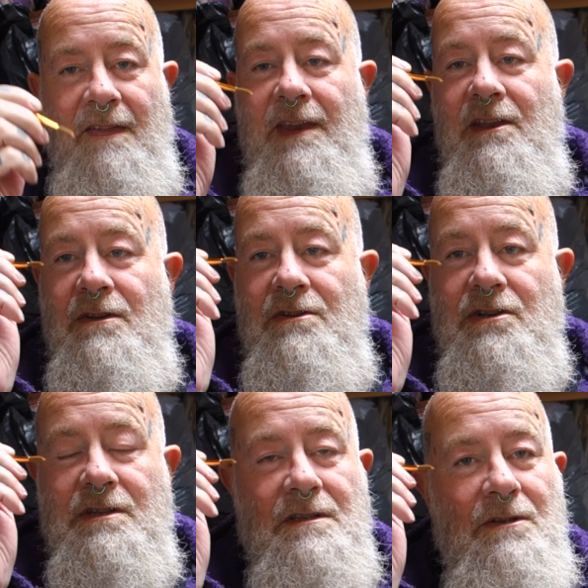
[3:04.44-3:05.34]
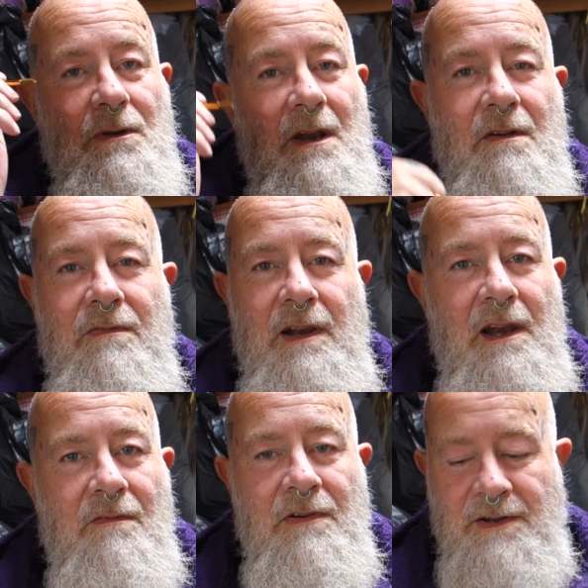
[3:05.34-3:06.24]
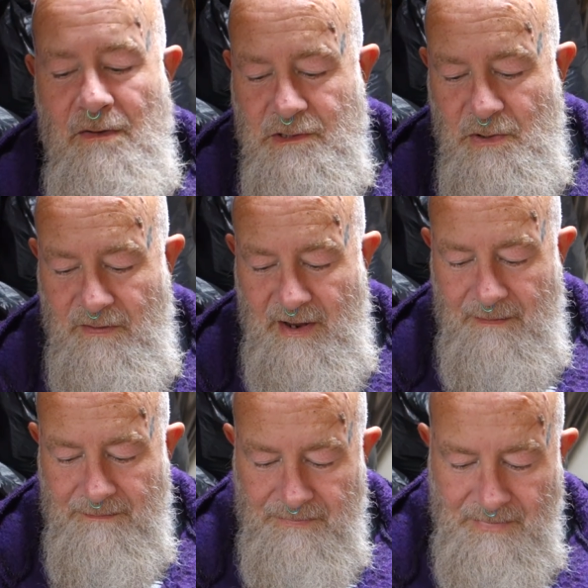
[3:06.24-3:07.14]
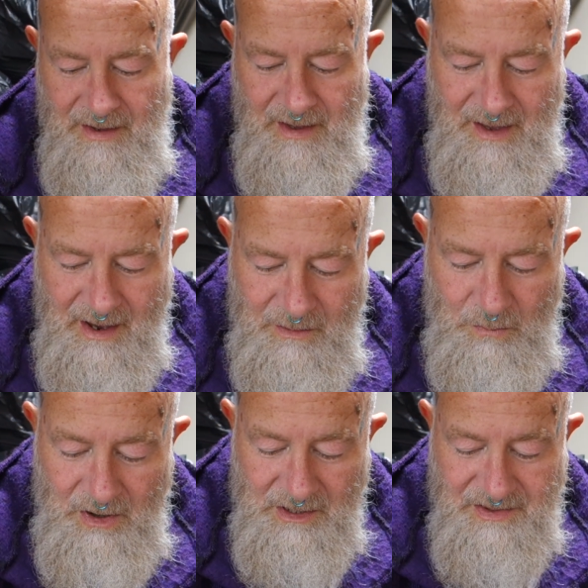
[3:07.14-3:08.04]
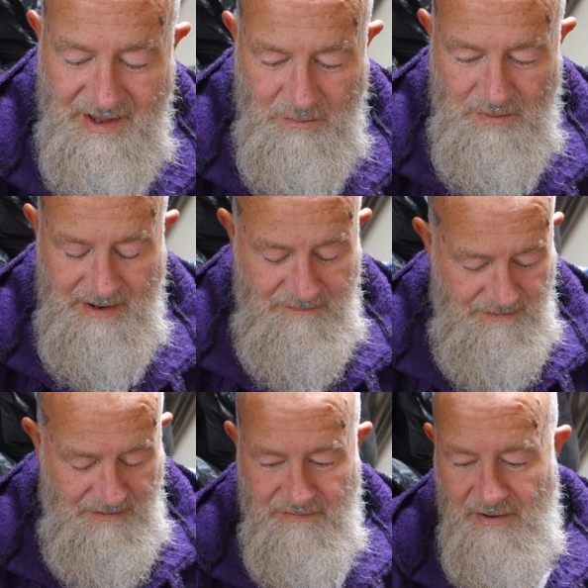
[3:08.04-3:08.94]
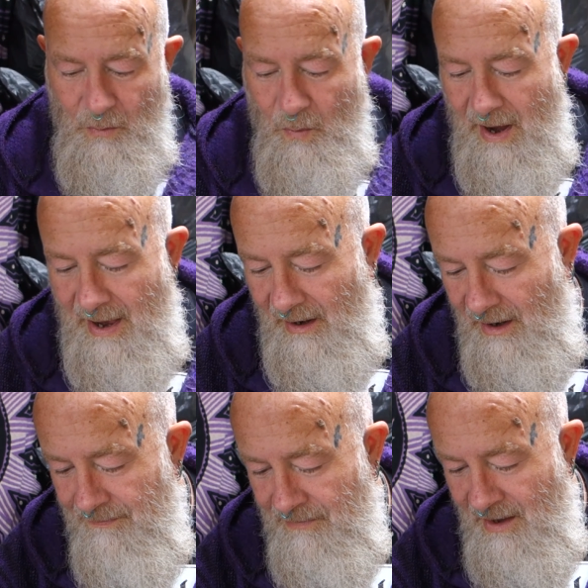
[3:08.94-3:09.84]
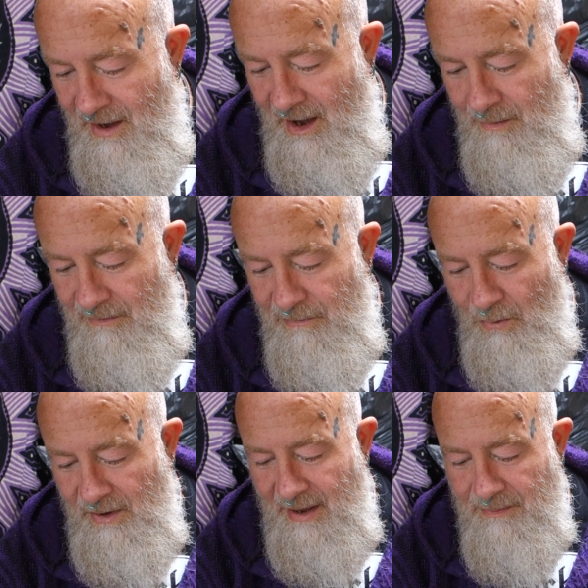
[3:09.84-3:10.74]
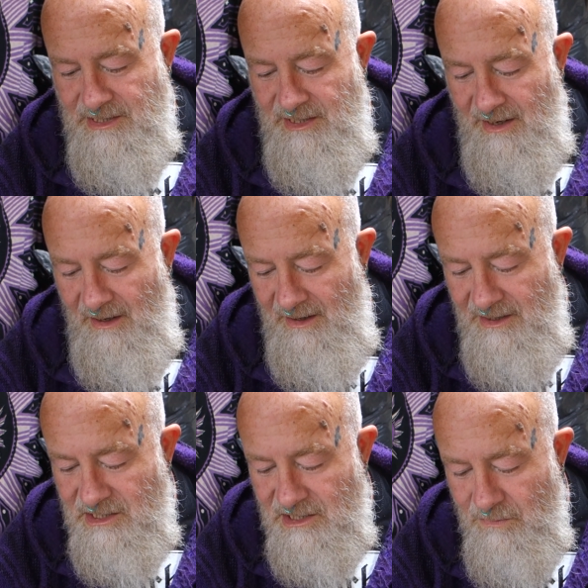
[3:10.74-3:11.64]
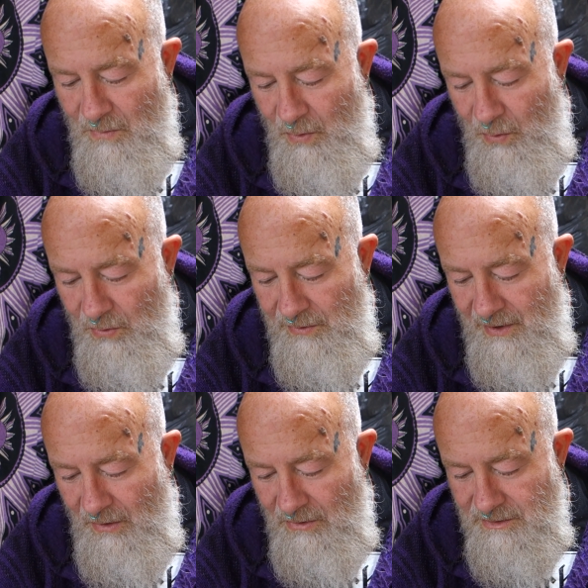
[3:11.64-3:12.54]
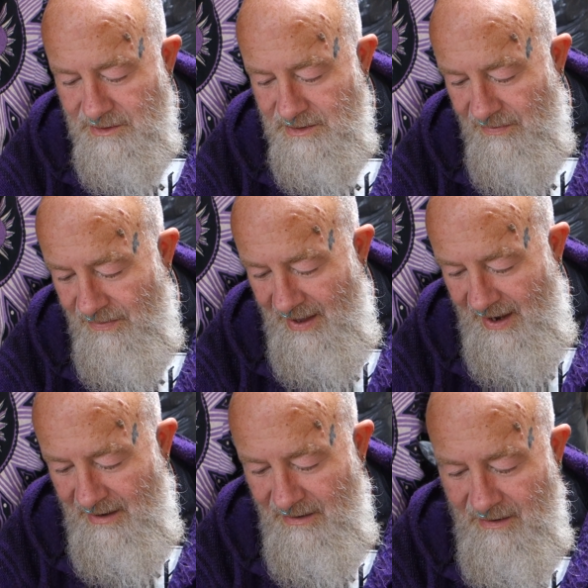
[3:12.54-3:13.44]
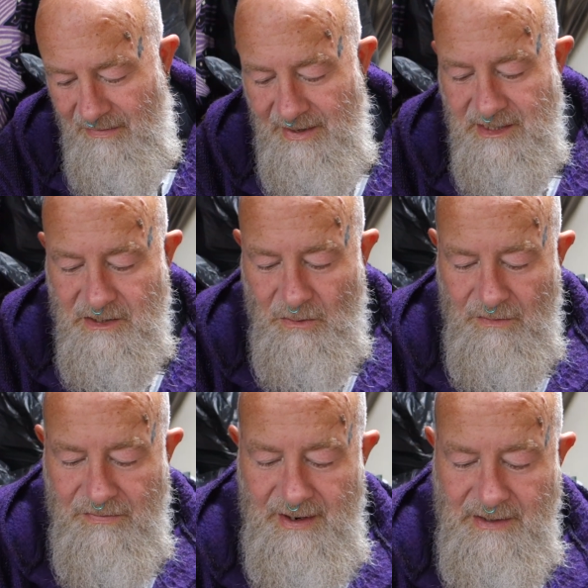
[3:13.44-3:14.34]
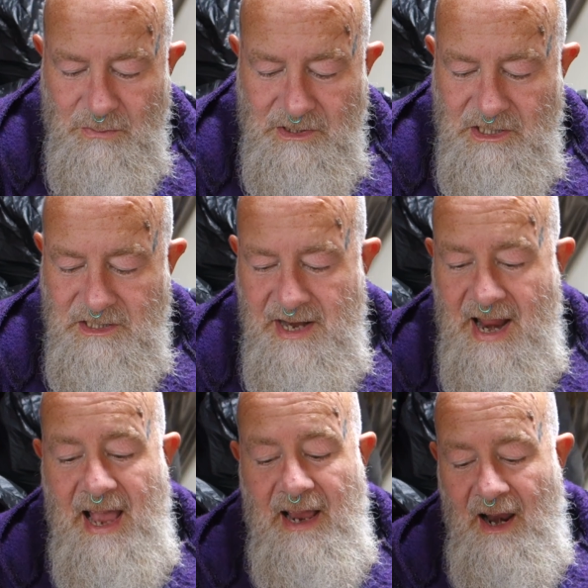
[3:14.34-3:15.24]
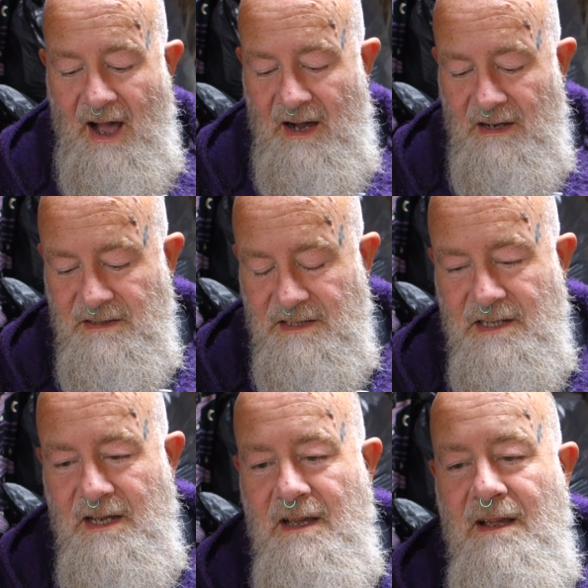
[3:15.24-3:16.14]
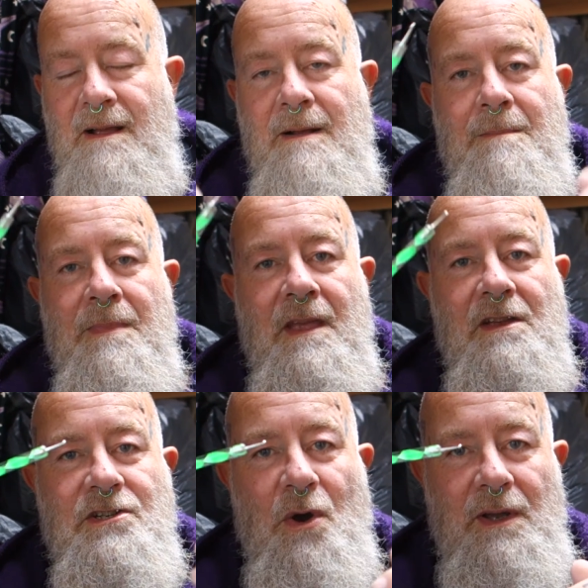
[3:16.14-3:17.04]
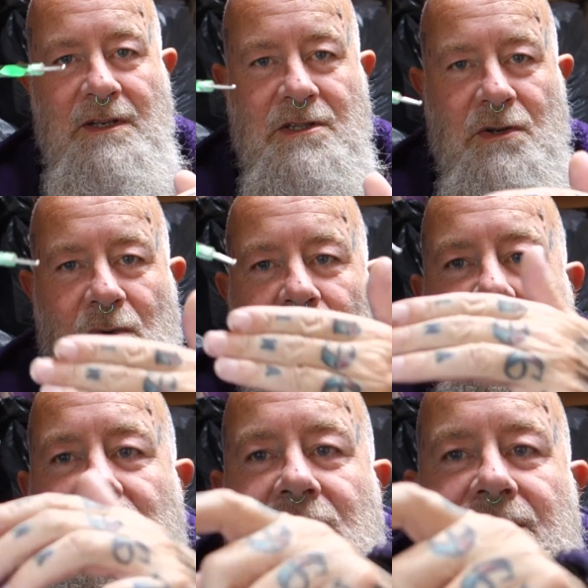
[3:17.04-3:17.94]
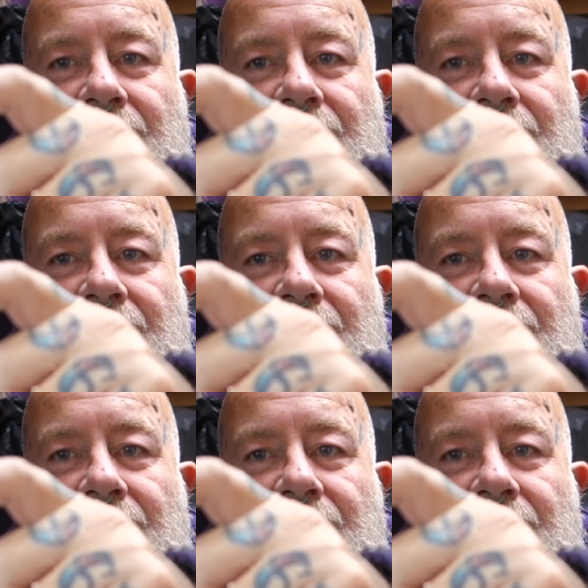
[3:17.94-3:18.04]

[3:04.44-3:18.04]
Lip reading: and then you can just do lovely dots with it, and it works that way very well. If you want to get particularly small dots, then these sort of things, which is nail art dotting tools,